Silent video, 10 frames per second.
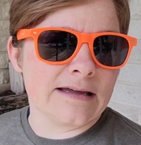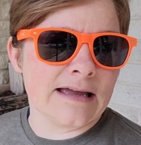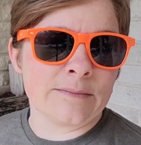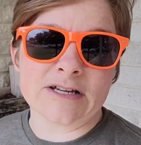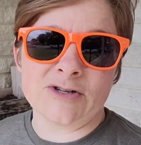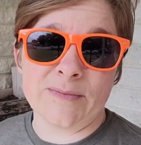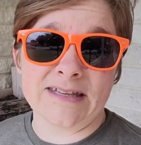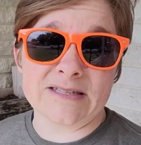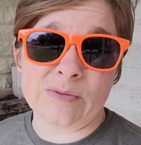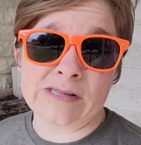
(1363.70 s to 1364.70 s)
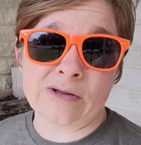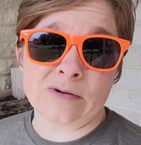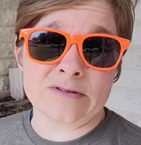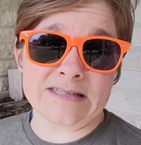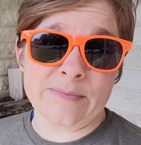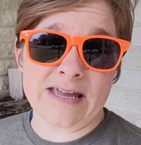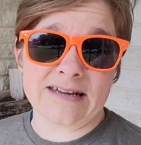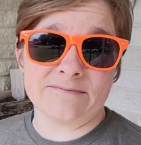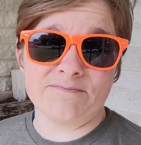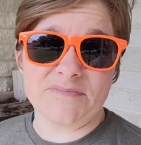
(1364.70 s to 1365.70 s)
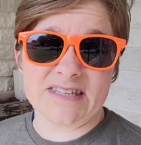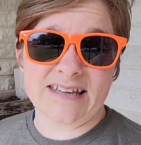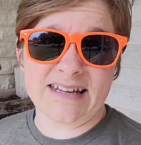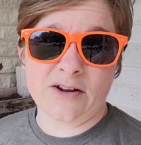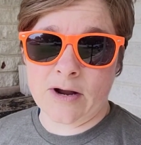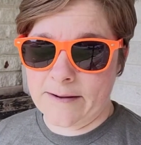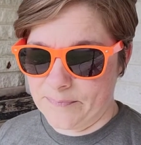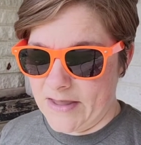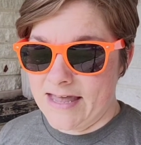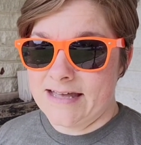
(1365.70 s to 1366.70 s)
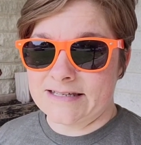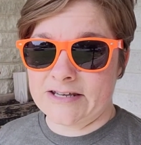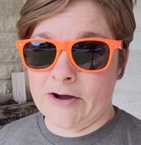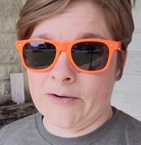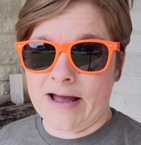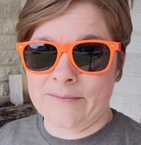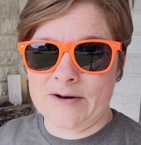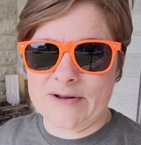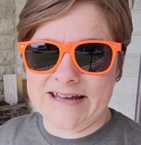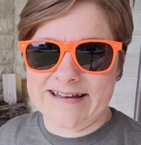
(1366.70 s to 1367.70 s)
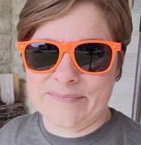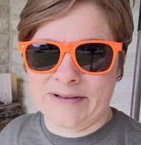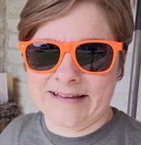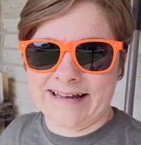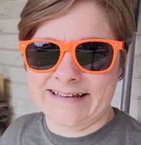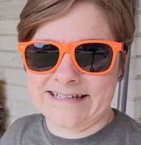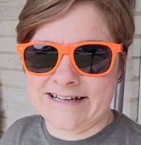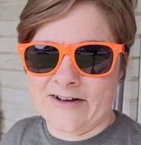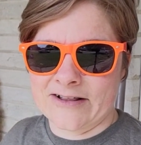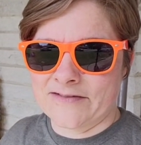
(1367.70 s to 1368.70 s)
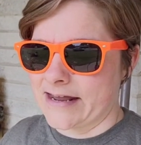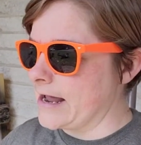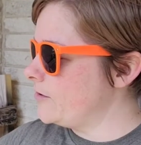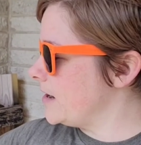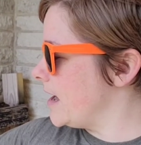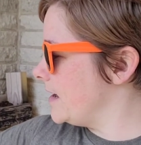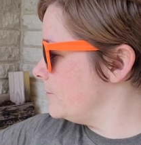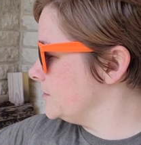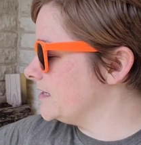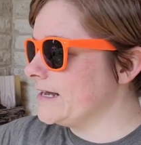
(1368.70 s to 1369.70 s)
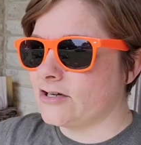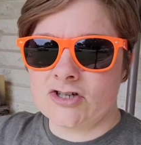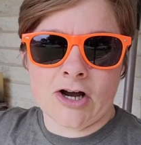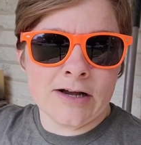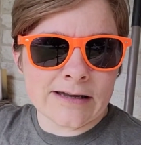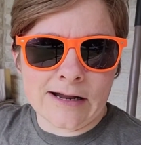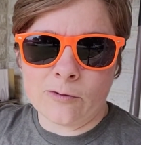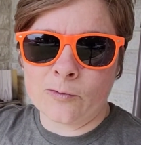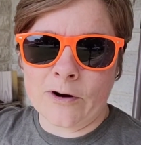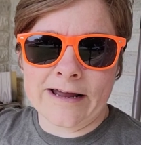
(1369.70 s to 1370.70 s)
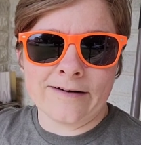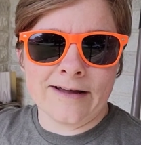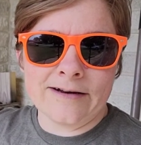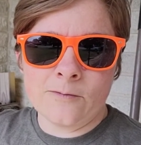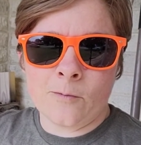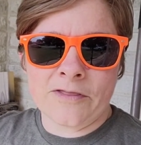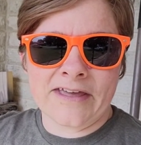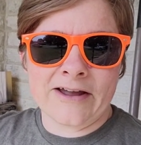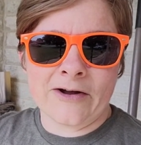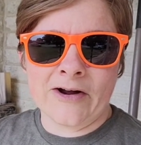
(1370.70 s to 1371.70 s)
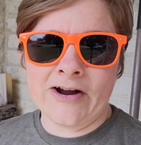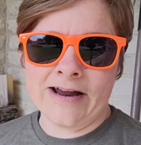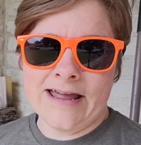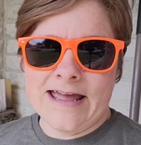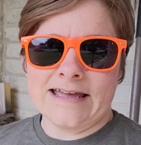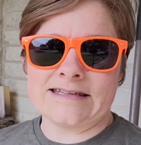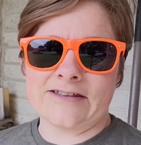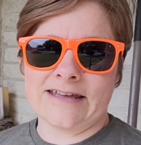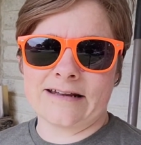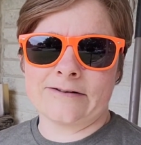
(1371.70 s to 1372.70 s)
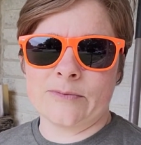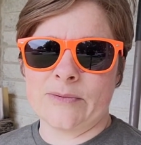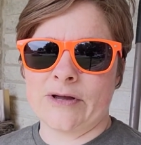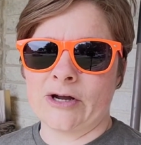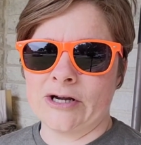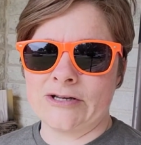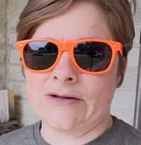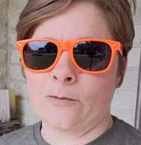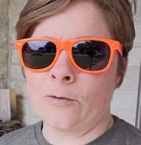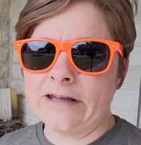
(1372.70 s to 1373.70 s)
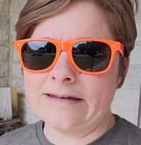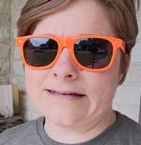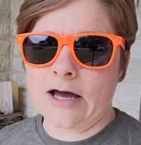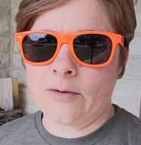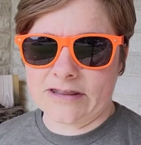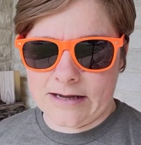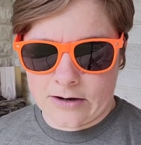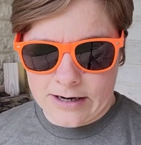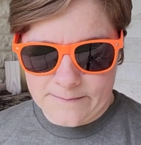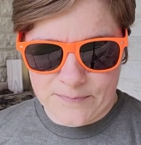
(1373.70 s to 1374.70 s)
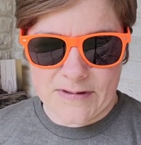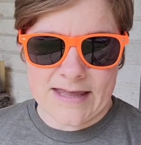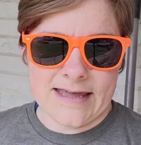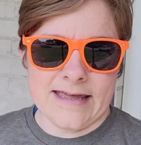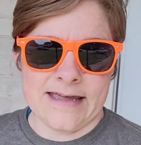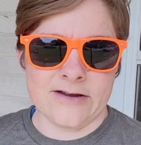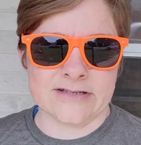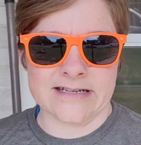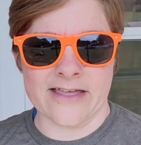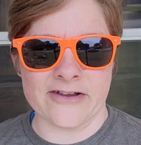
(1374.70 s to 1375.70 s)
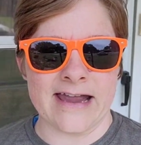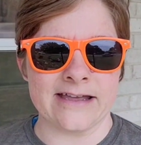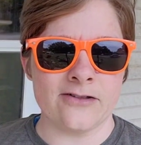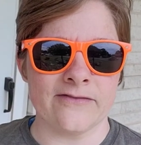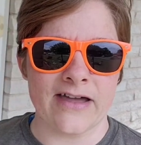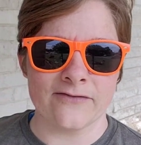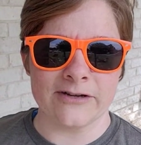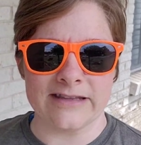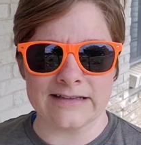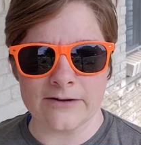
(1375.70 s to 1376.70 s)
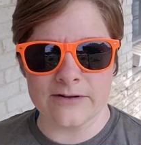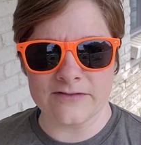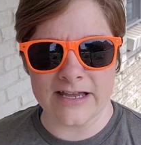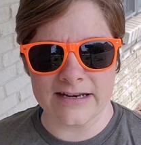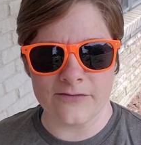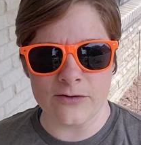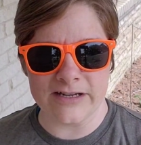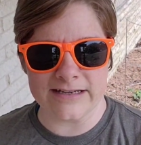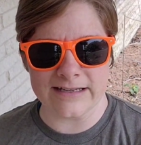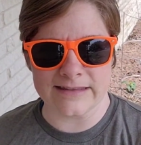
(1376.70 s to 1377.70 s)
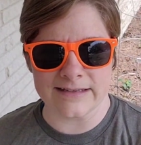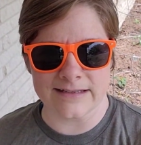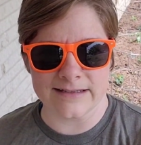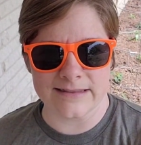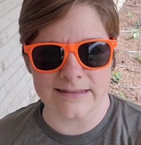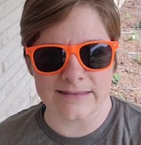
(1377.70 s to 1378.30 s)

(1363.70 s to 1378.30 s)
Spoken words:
and my 2 mints were the only ones that made it. Sad day, right? So I'm going to be planting all of that out. I will take chalk and I will write on what they are until they get a little bit bigger and you can really tell what they are. Here's another angle of everything that we've done. If you need to get the